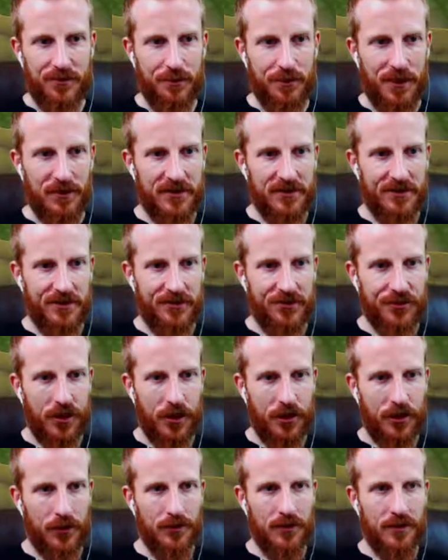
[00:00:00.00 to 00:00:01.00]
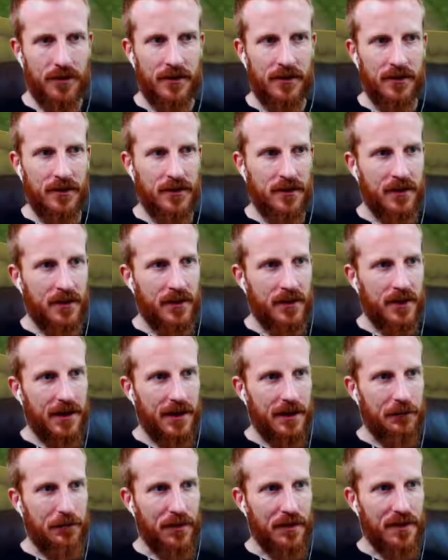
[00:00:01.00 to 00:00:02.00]
Berry, stone,
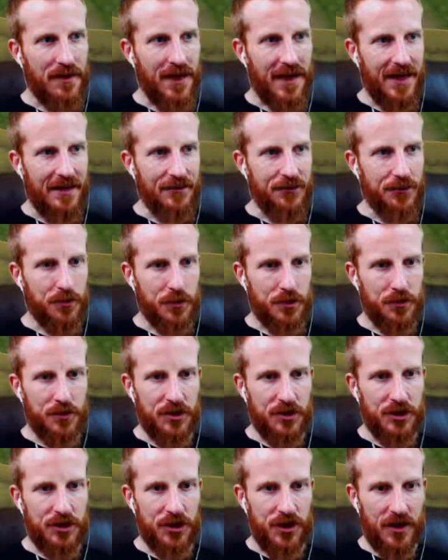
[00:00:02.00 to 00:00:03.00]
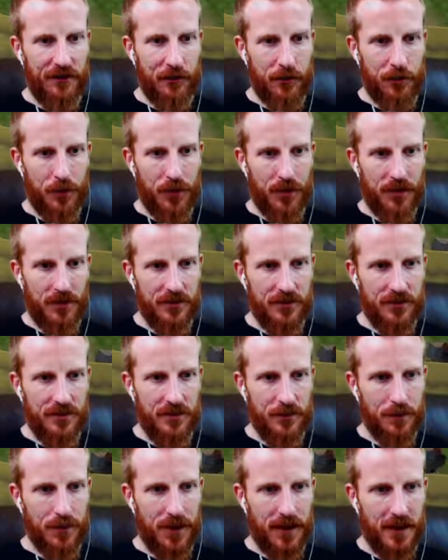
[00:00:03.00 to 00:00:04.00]
and planks, which we should have a pretty good
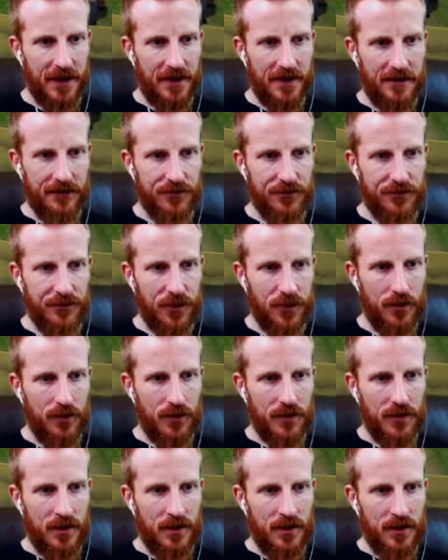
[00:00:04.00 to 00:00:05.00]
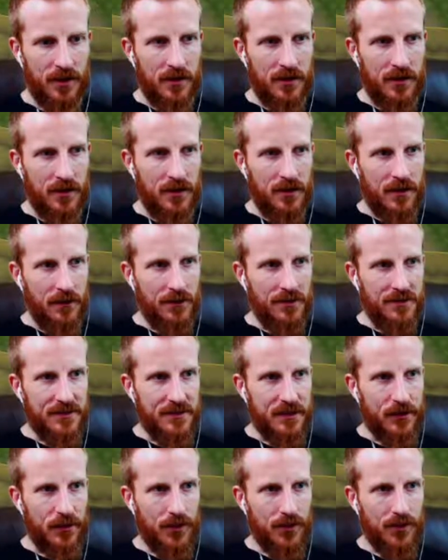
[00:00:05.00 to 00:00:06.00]
supply of. So, are we
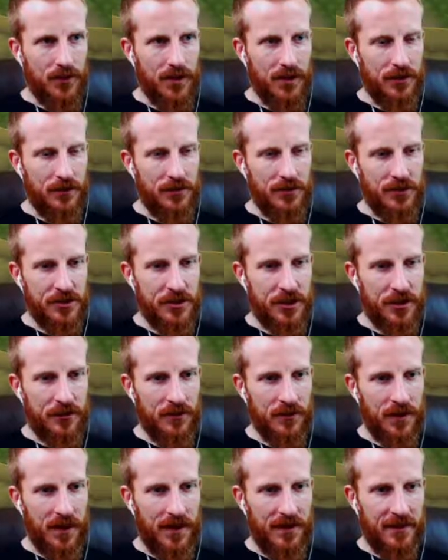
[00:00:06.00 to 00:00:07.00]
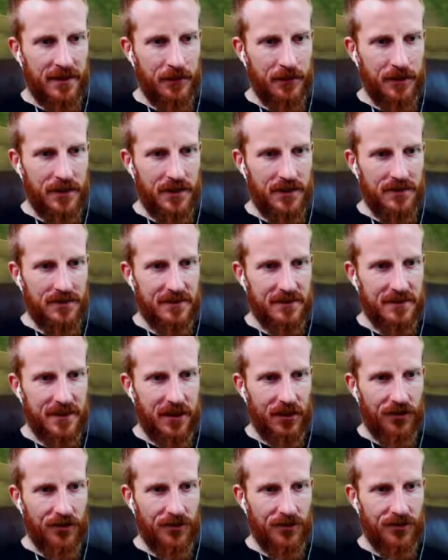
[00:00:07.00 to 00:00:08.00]
still holding on to our stone? I think we can
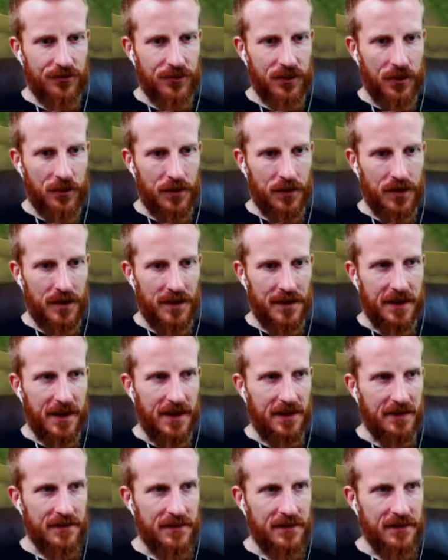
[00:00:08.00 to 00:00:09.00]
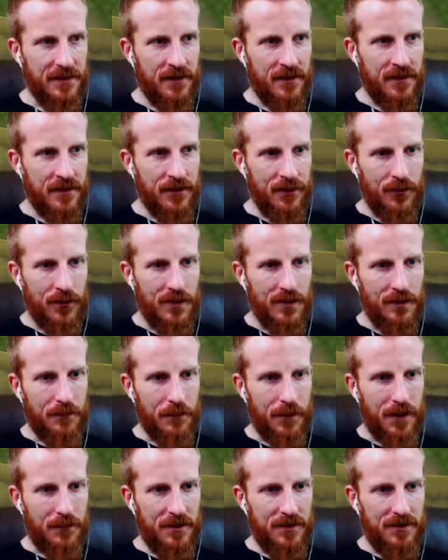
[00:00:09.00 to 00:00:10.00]
sell the stone again. We can
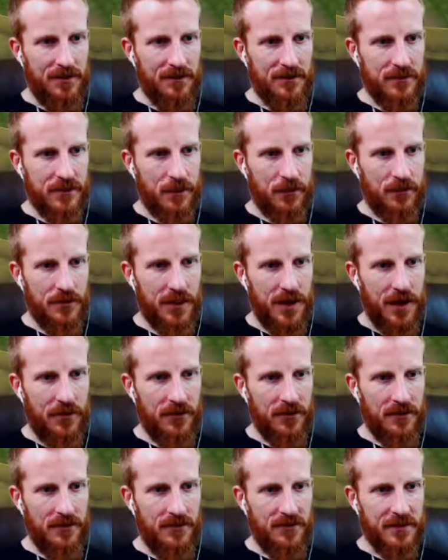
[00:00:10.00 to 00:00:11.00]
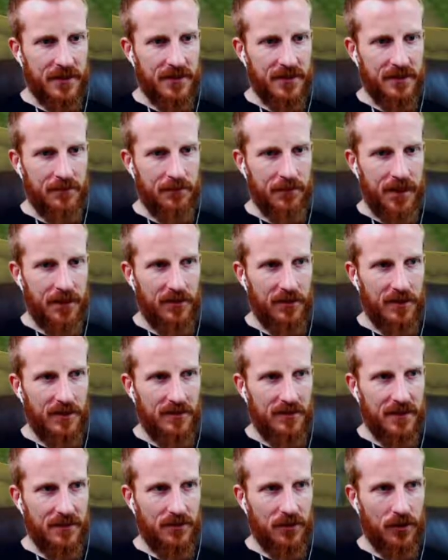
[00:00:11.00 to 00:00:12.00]
maybe slow down on selling
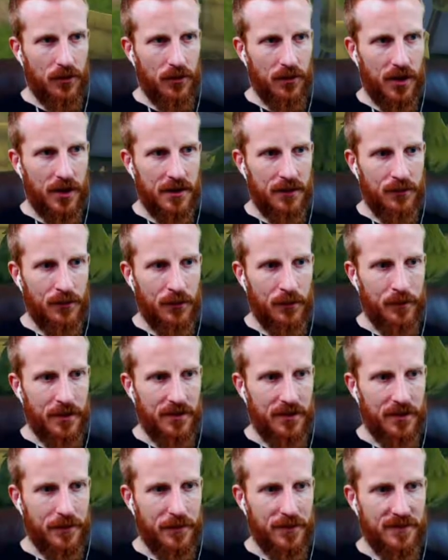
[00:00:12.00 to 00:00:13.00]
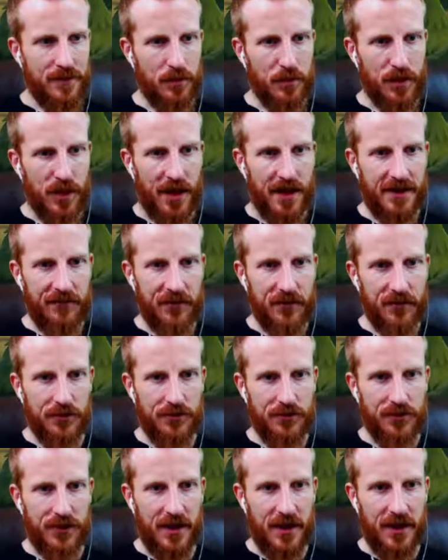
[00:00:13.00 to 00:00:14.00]
berries. Let's hold on and we'll build up a supply of those
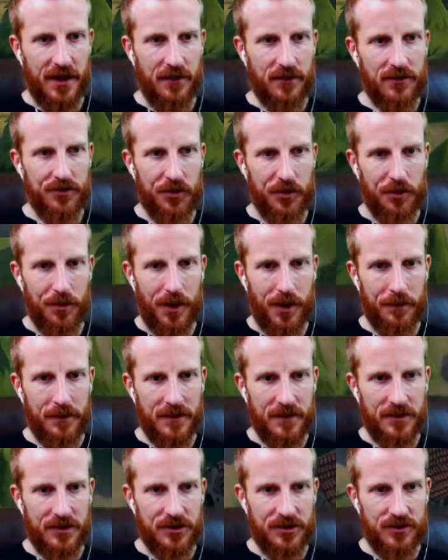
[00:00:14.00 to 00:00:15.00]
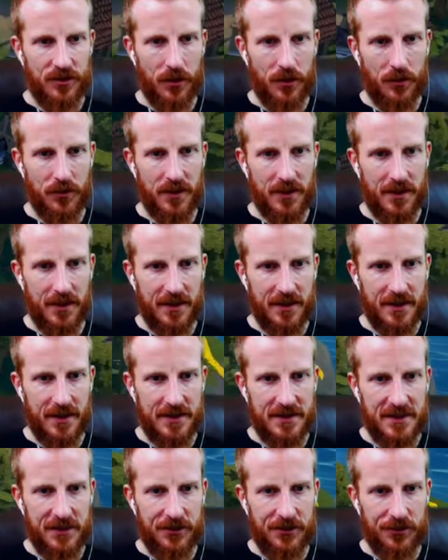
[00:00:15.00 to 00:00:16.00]
for now, because our population is only going to
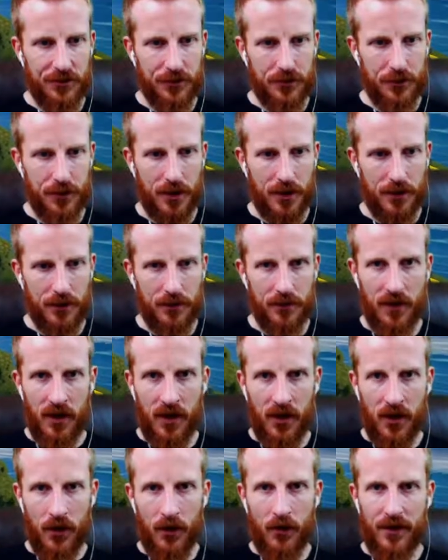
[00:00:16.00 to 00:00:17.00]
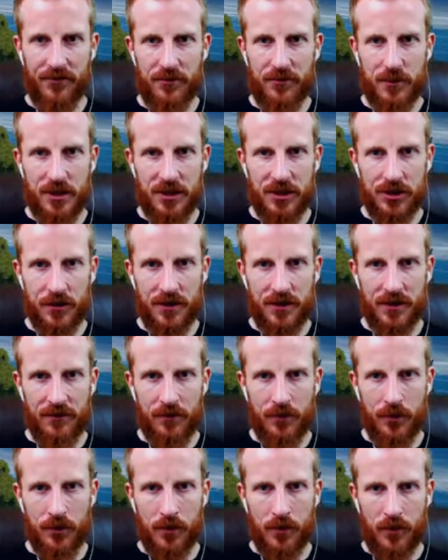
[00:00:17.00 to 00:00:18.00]
continue to grow. We have to make sure we have
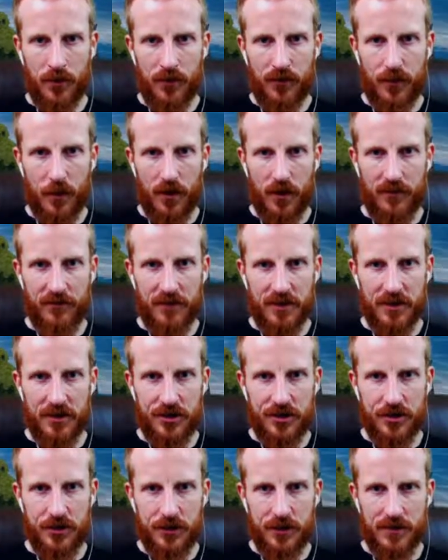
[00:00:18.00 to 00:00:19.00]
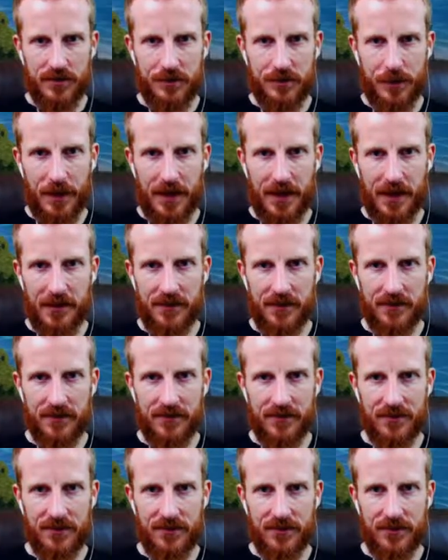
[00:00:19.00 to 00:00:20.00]
room for our village to expand.
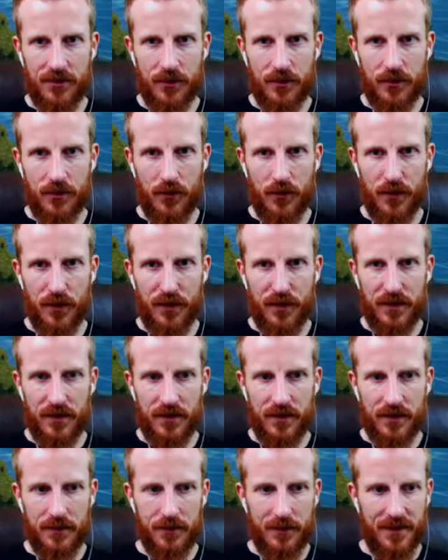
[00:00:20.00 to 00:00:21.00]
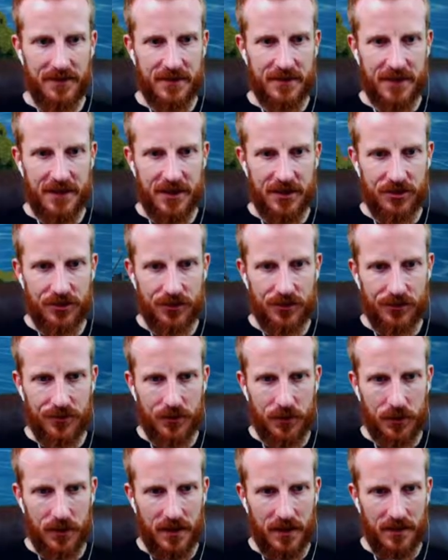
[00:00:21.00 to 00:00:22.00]
So let's go with the residential
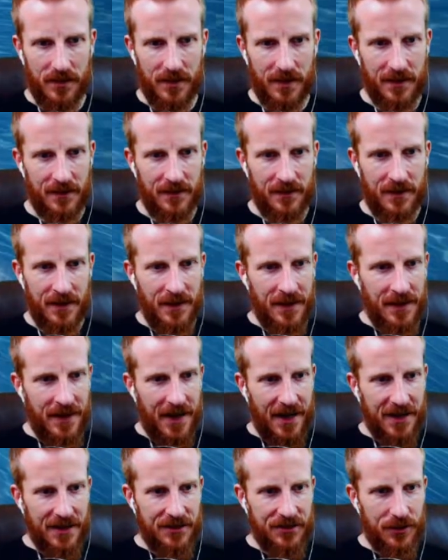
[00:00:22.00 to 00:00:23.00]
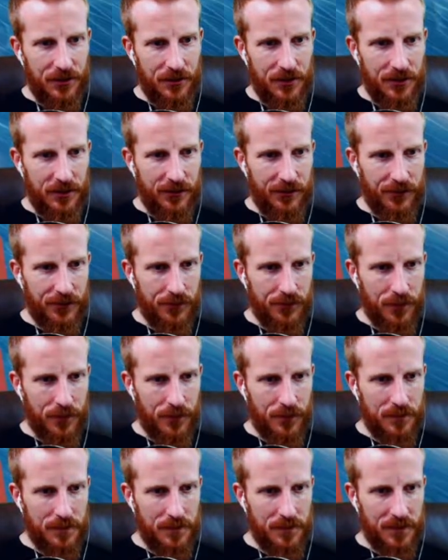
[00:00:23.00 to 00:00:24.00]
zoning thing. I don't know if there's
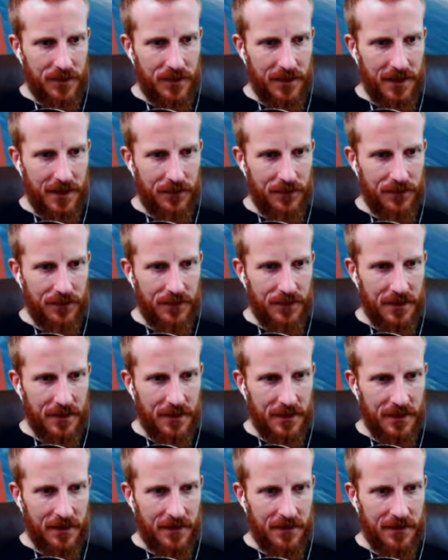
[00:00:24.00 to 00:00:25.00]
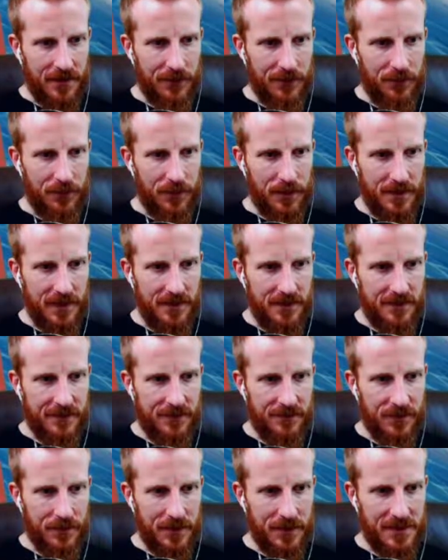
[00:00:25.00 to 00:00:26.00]
room to build a house in here. It would be nice if
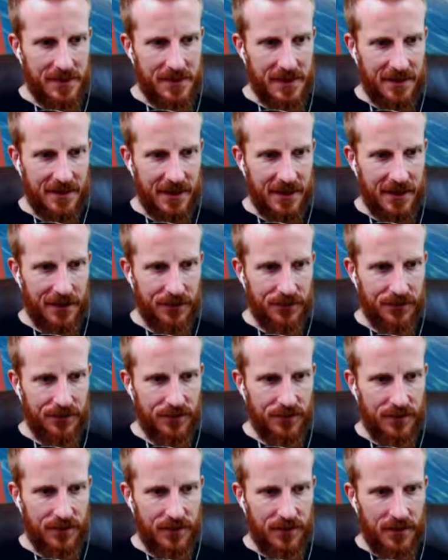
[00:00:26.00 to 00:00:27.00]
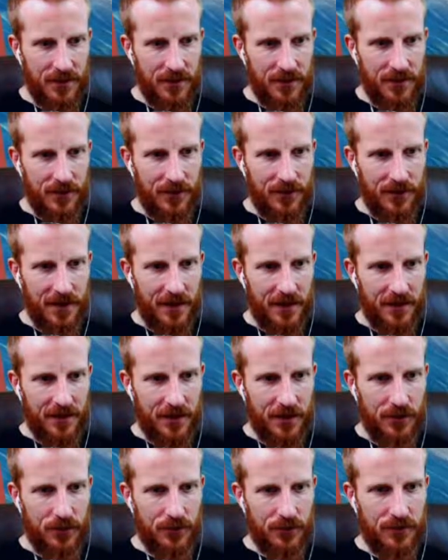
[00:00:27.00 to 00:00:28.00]
somebody tucked a house right on the
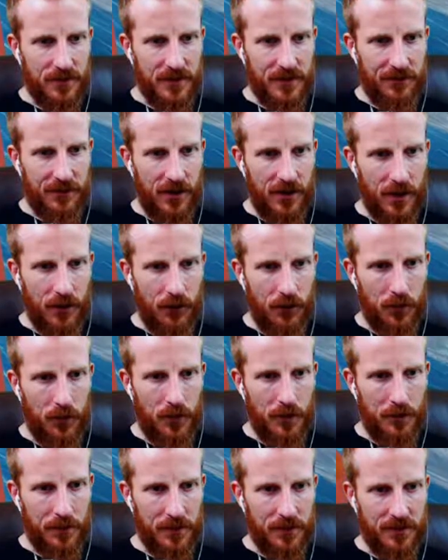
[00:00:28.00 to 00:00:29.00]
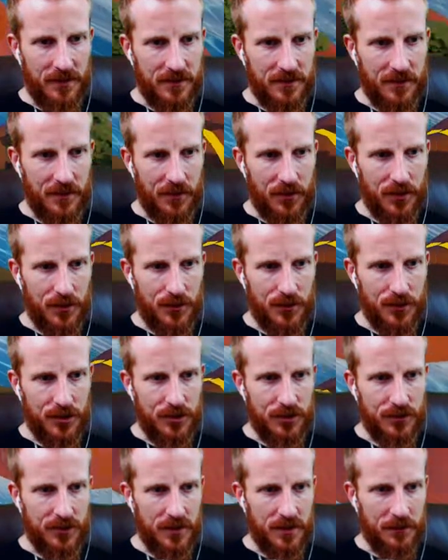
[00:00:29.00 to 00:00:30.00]
coast. If not, we'll put buildings of our own
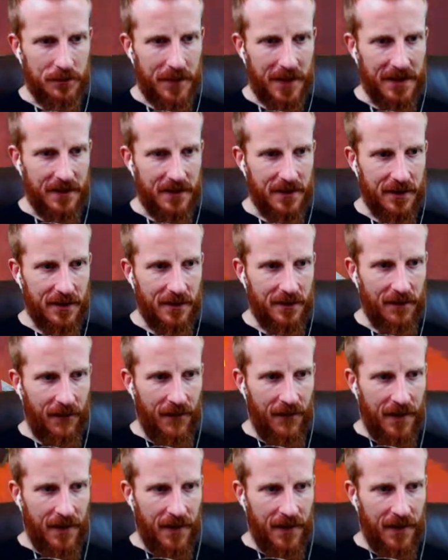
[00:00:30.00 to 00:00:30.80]
choosing back there.